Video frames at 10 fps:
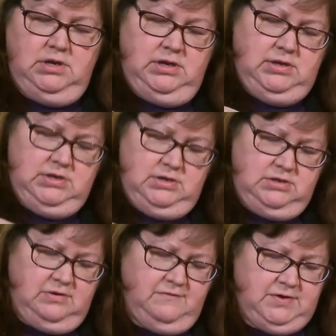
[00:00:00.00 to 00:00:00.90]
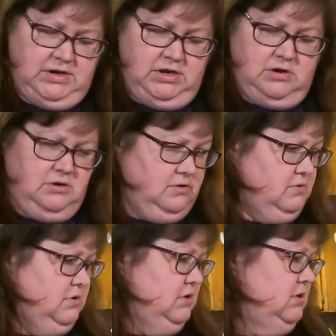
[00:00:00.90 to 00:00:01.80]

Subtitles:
in the video.